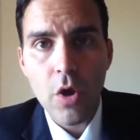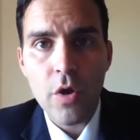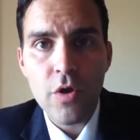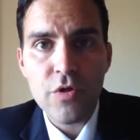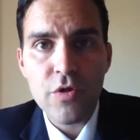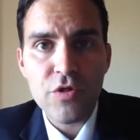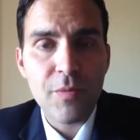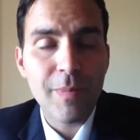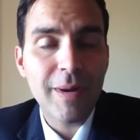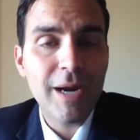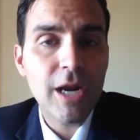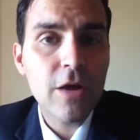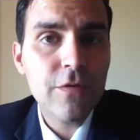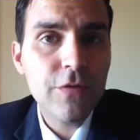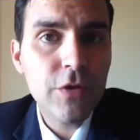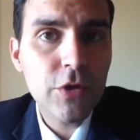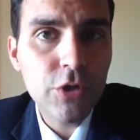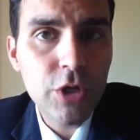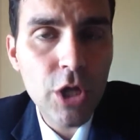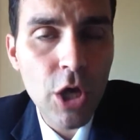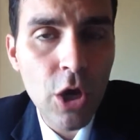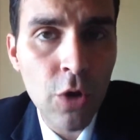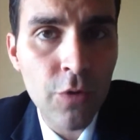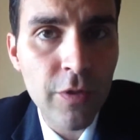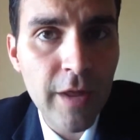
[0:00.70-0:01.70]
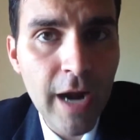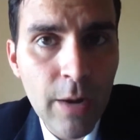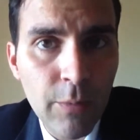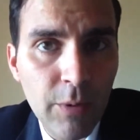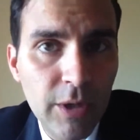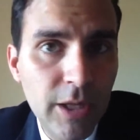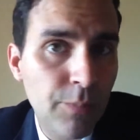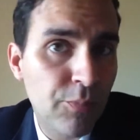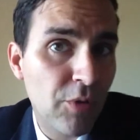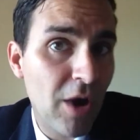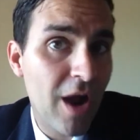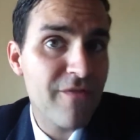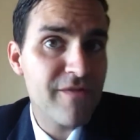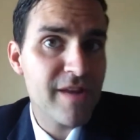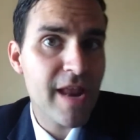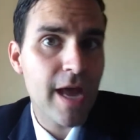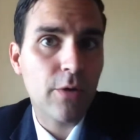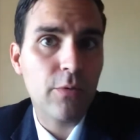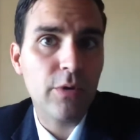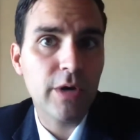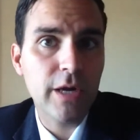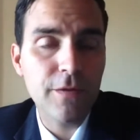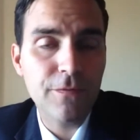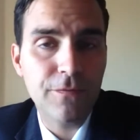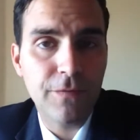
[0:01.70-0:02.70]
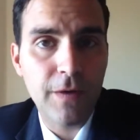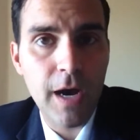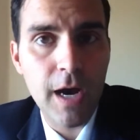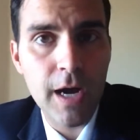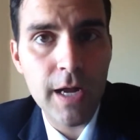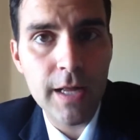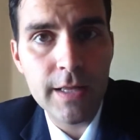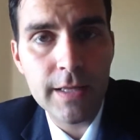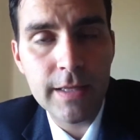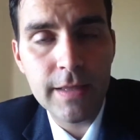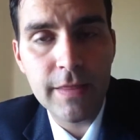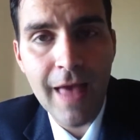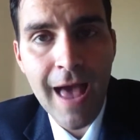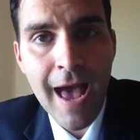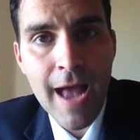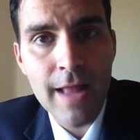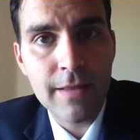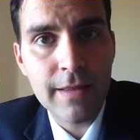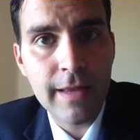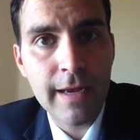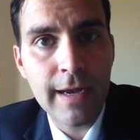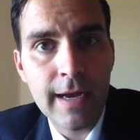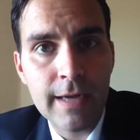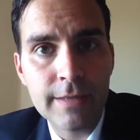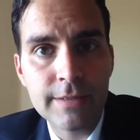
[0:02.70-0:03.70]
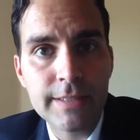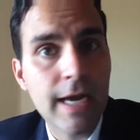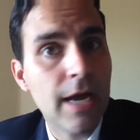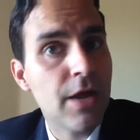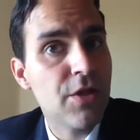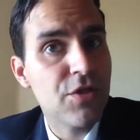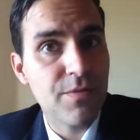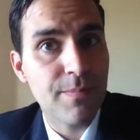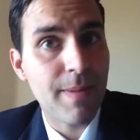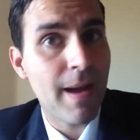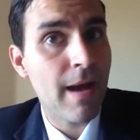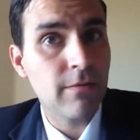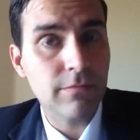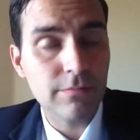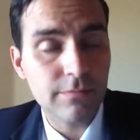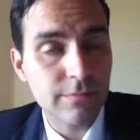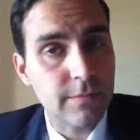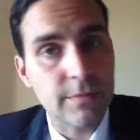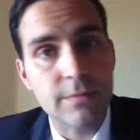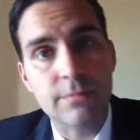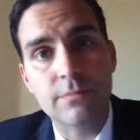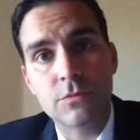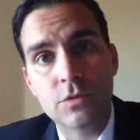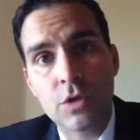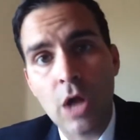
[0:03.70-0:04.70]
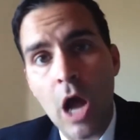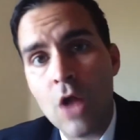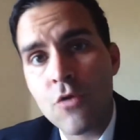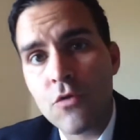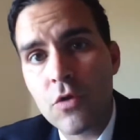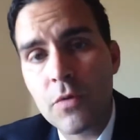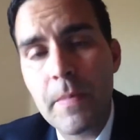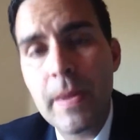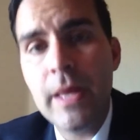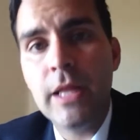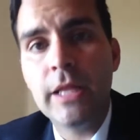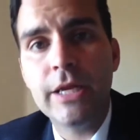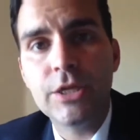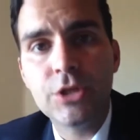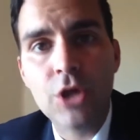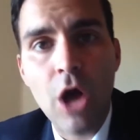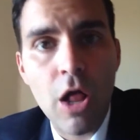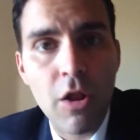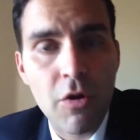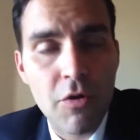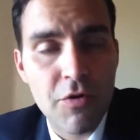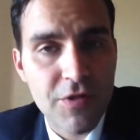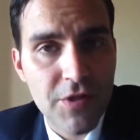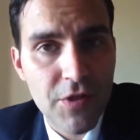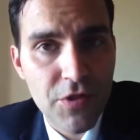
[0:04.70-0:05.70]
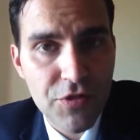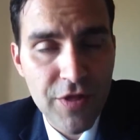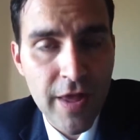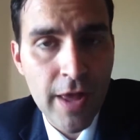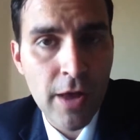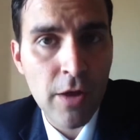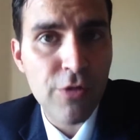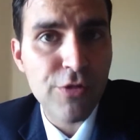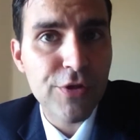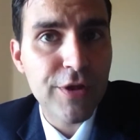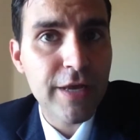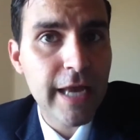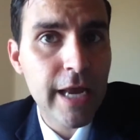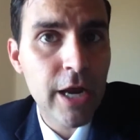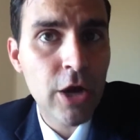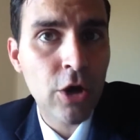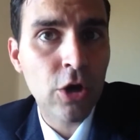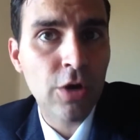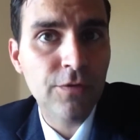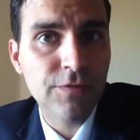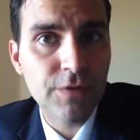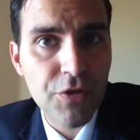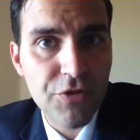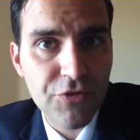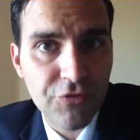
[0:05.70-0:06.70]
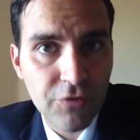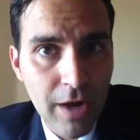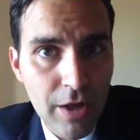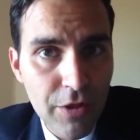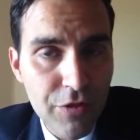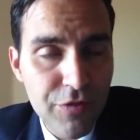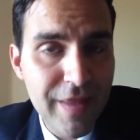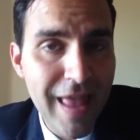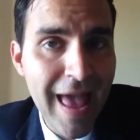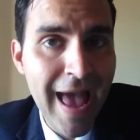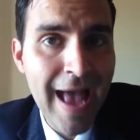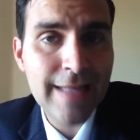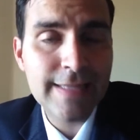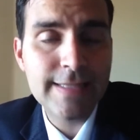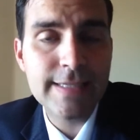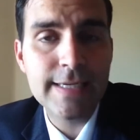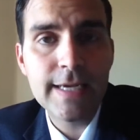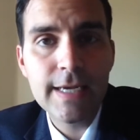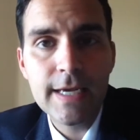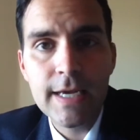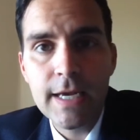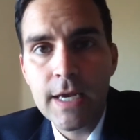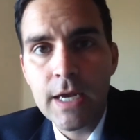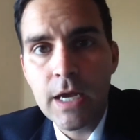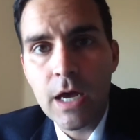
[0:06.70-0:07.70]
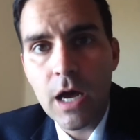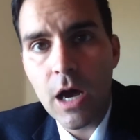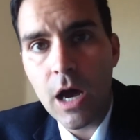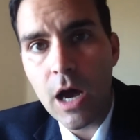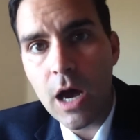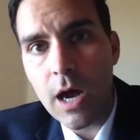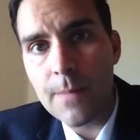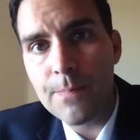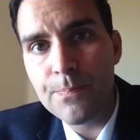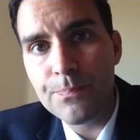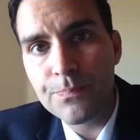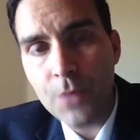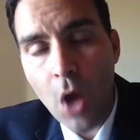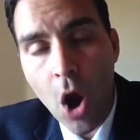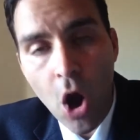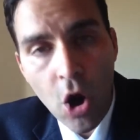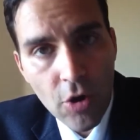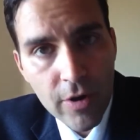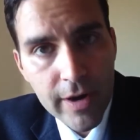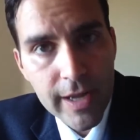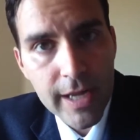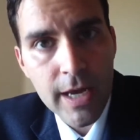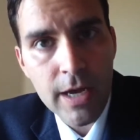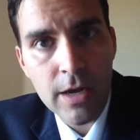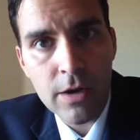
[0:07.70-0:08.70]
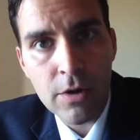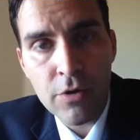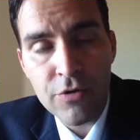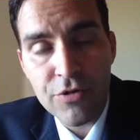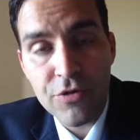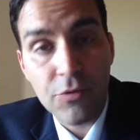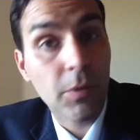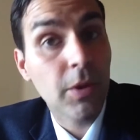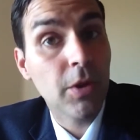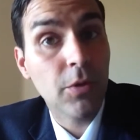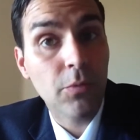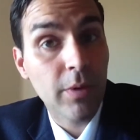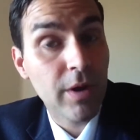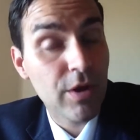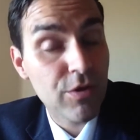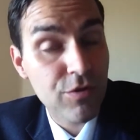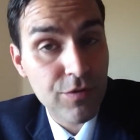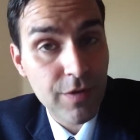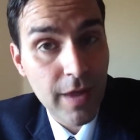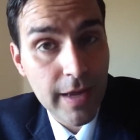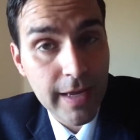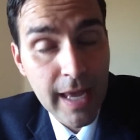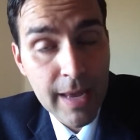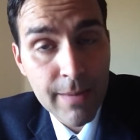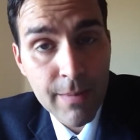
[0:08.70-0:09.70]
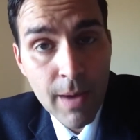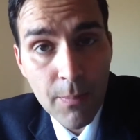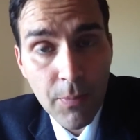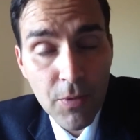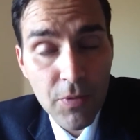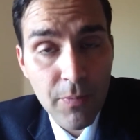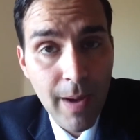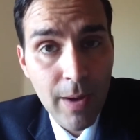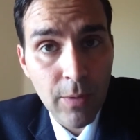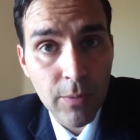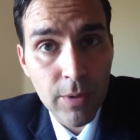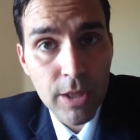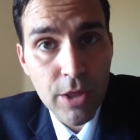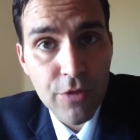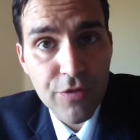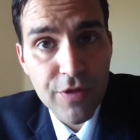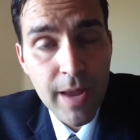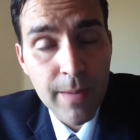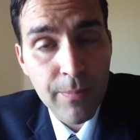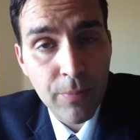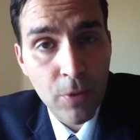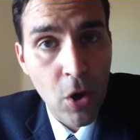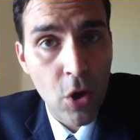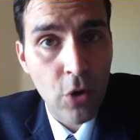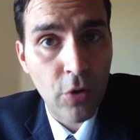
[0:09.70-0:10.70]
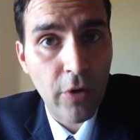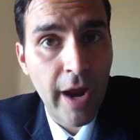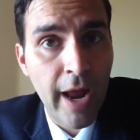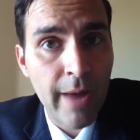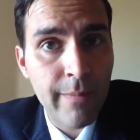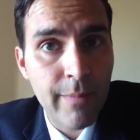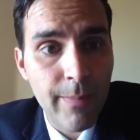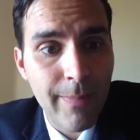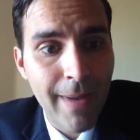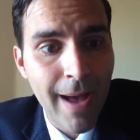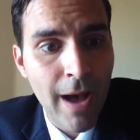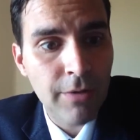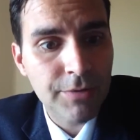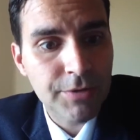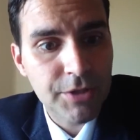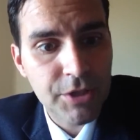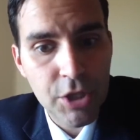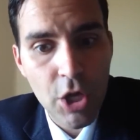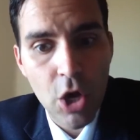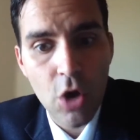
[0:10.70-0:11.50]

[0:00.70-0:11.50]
So many of you know that I run the private equity fund that does about $100 million in sales a year of distressed debt. REOs, one of the reasons I came up with my real estate program about,